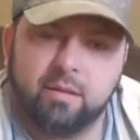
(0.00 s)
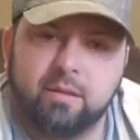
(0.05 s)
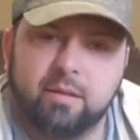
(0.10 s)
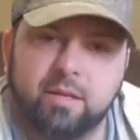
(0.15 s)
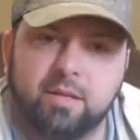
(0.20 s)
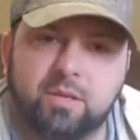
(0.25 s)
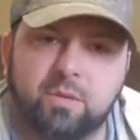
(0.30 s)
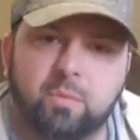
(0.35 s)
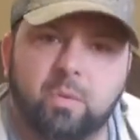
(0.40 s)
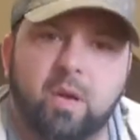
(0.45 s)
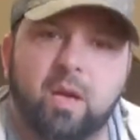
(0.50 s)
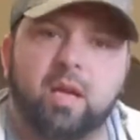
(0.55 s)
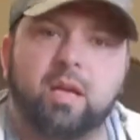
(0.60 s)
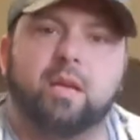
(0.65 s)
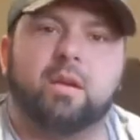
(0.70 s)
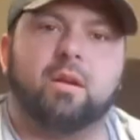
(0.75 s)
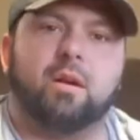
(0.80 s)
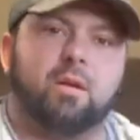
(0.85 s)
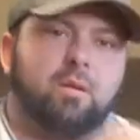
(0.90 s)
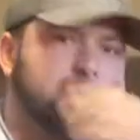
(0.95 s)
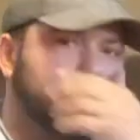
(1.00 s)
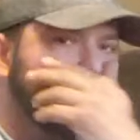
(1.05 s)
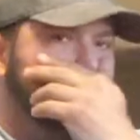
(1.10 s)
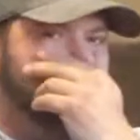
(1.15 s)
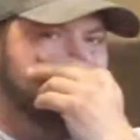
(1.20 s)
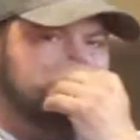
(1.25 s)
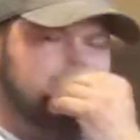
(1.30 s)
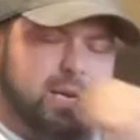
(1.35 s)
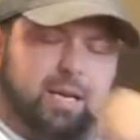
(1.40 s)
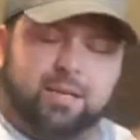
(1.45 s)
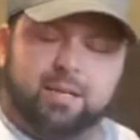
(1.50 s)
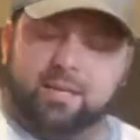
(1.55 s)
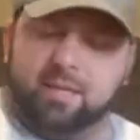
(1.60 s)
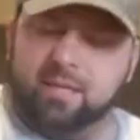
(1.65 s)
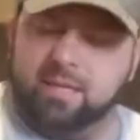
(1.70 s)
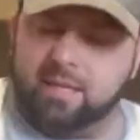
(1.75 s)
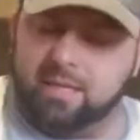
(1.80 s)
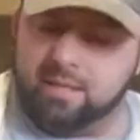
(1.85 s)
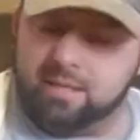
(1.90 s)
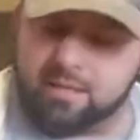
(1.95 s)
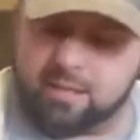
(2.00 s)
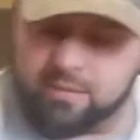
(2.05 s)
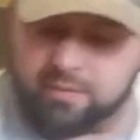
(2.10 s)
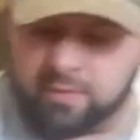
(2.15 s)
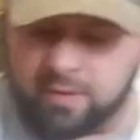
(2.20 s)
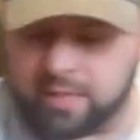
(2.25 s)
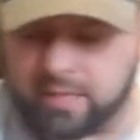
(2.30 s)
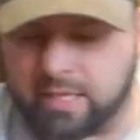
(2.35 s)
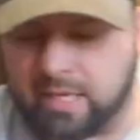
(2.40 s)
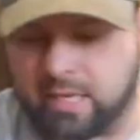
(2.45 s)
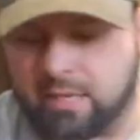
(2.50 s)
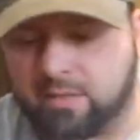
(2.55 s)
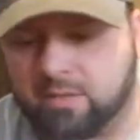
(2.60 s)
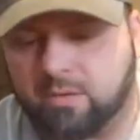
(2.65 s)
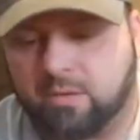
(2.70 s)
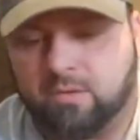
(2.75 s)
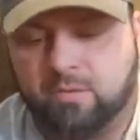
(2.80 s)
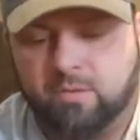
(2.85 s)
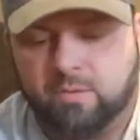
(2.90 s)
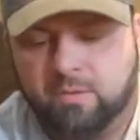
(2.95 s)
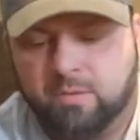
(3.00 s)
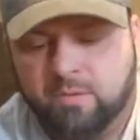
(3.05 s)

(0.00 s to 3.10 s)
you know, keep it nice and neat and stuff like that. So